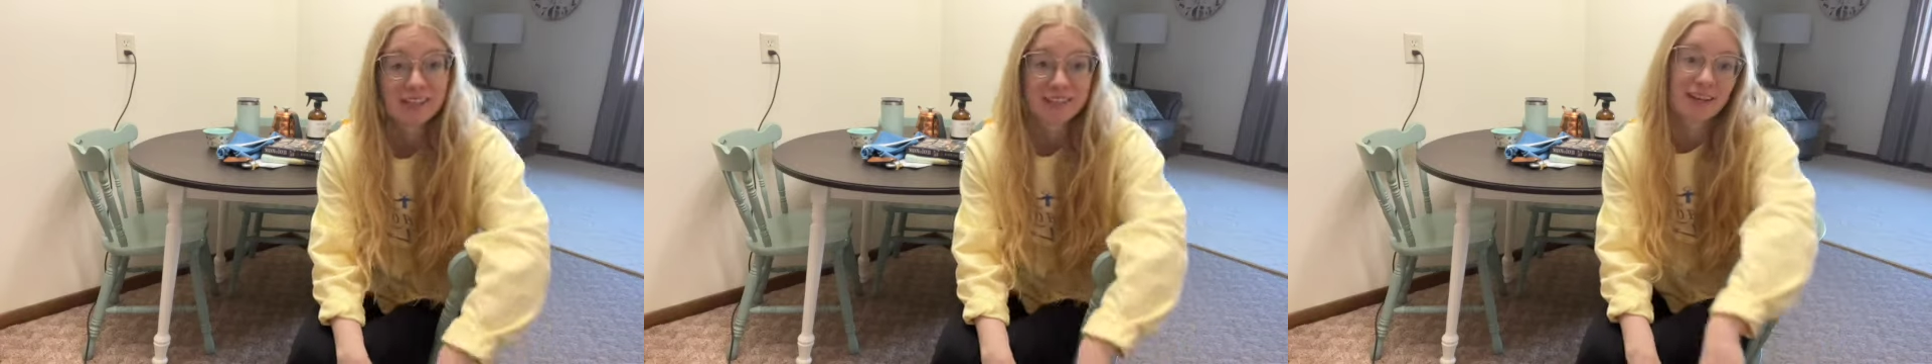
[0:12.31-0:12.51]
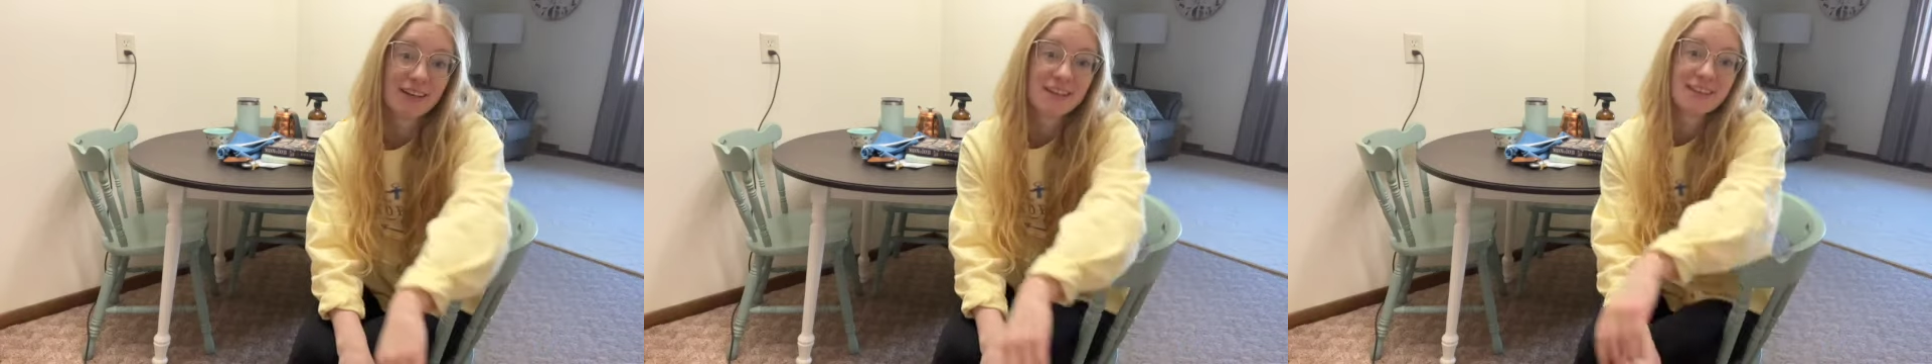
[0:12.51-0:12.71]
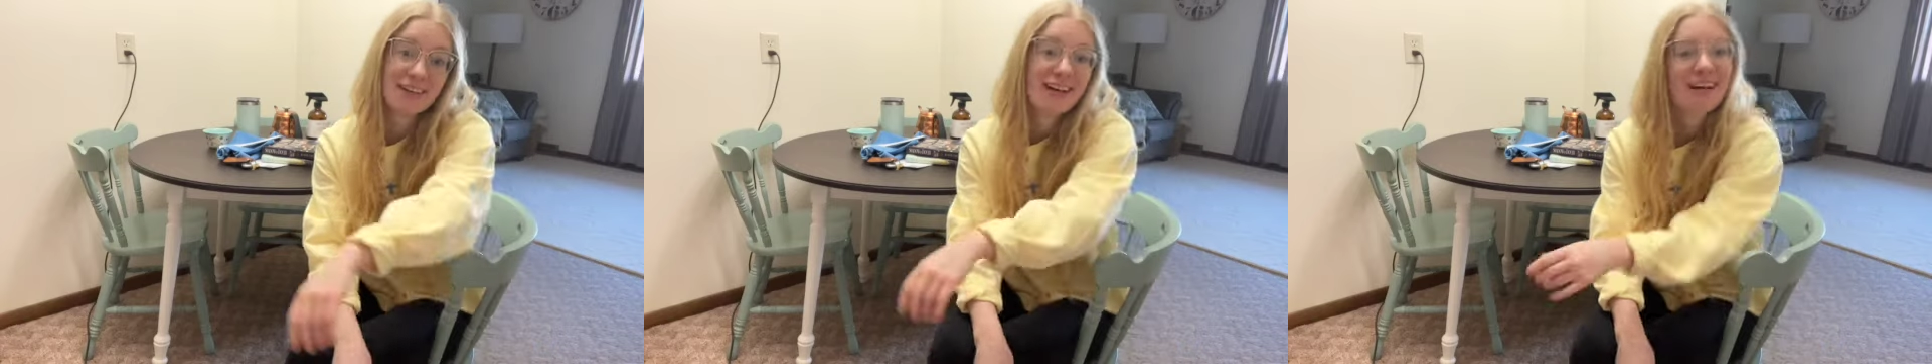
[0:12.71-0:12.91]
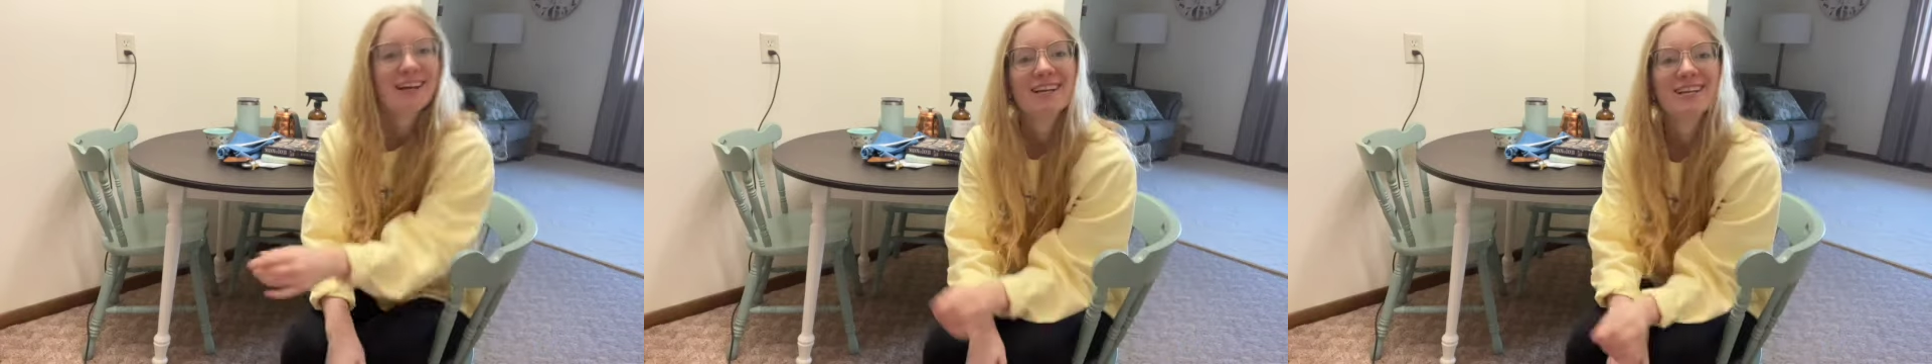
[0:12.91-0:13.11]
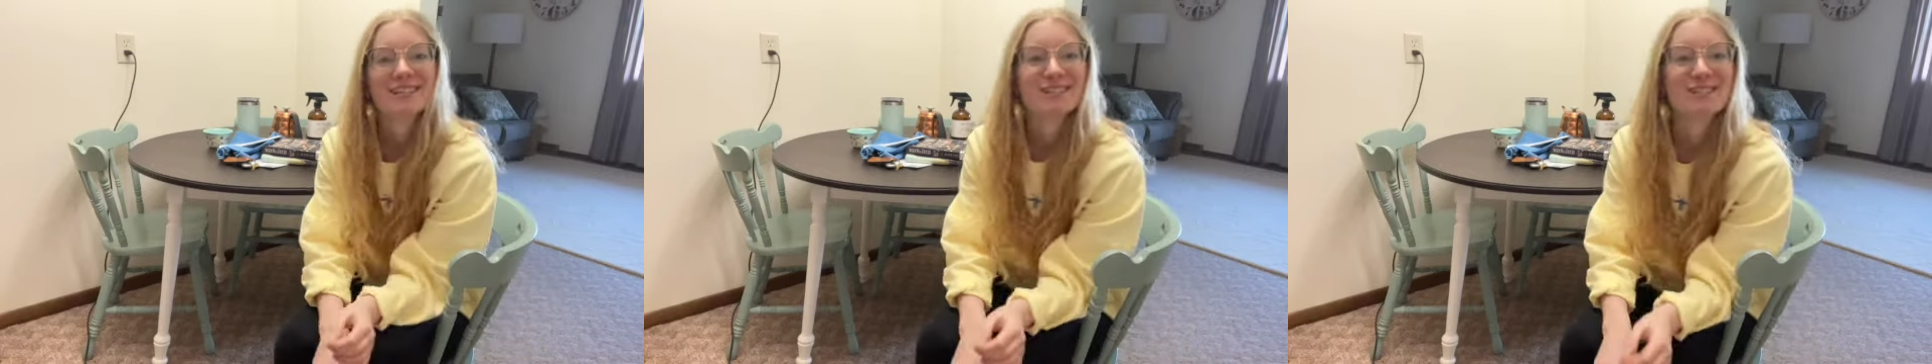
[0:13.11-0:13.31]
then
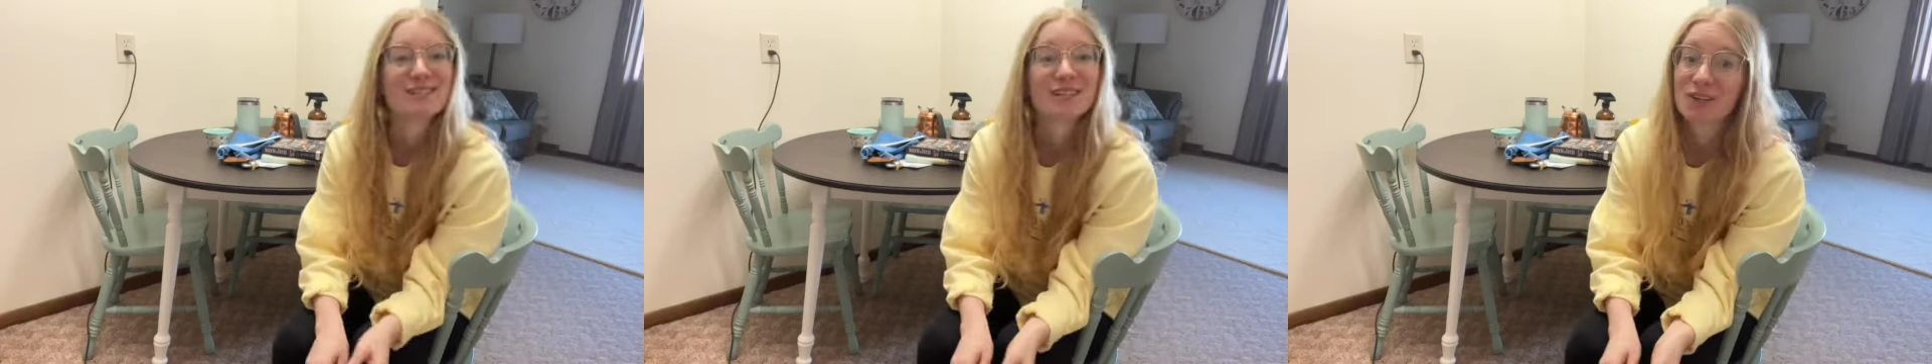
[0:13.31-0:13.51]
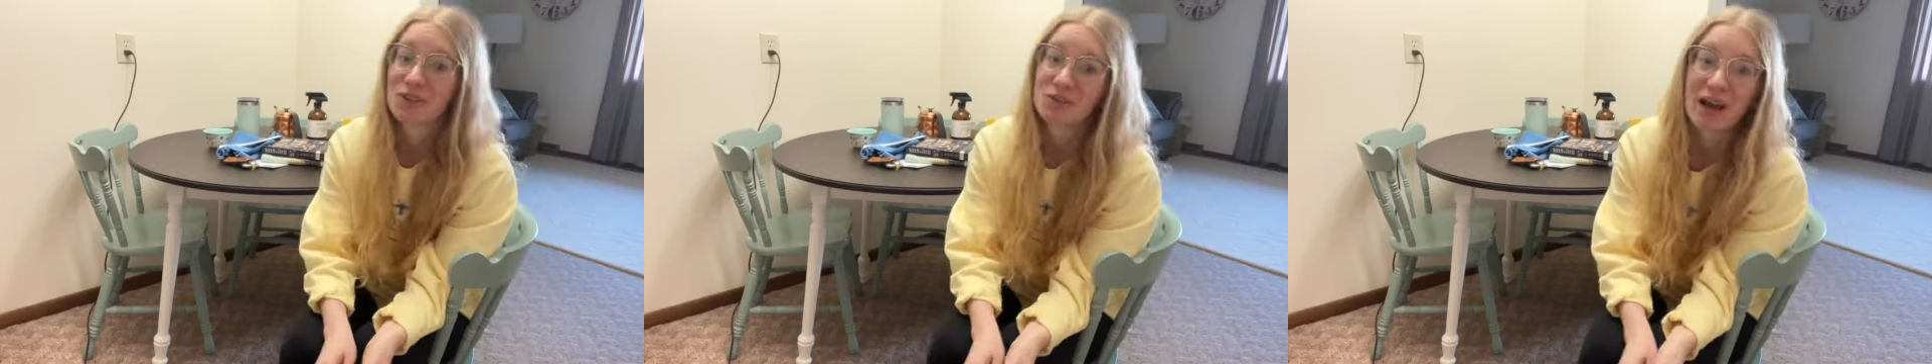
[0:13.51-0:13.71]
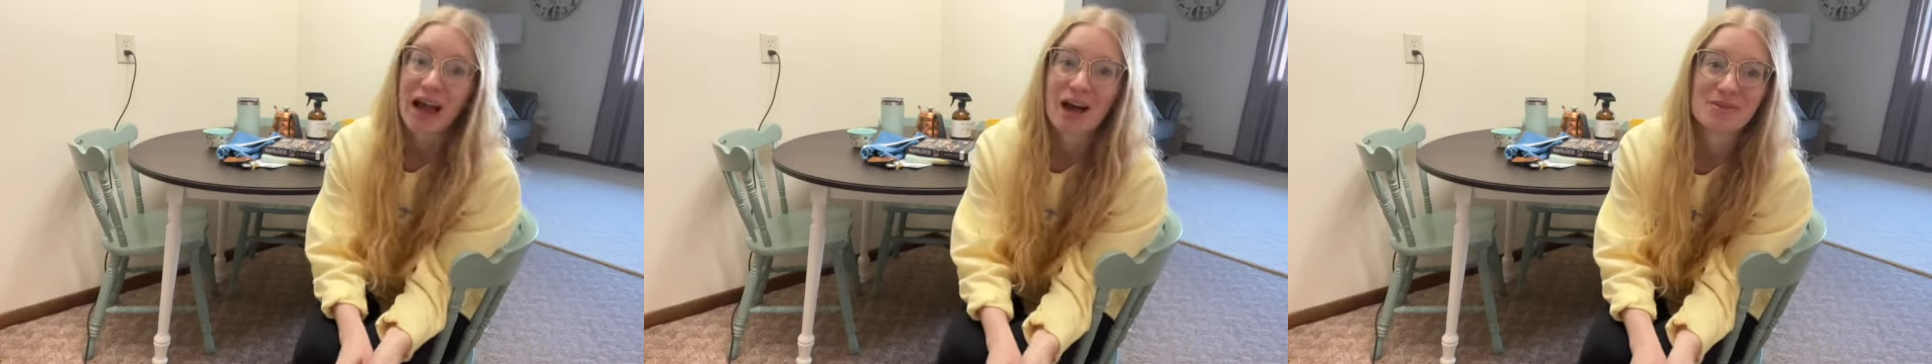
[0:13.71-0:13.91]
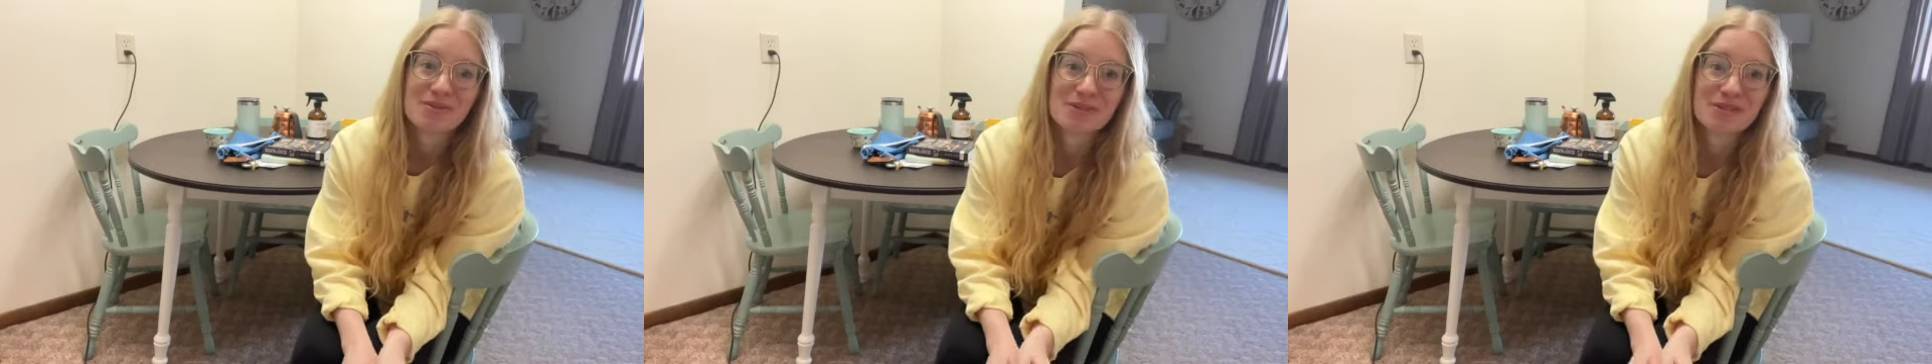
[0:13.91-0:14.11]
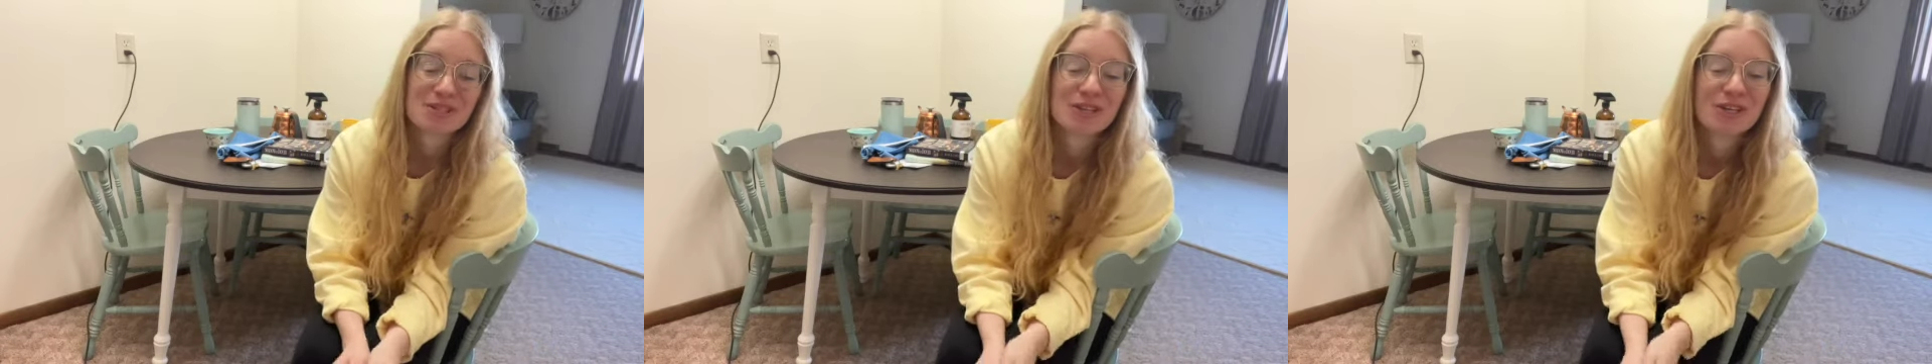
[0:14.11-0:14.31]
stick around.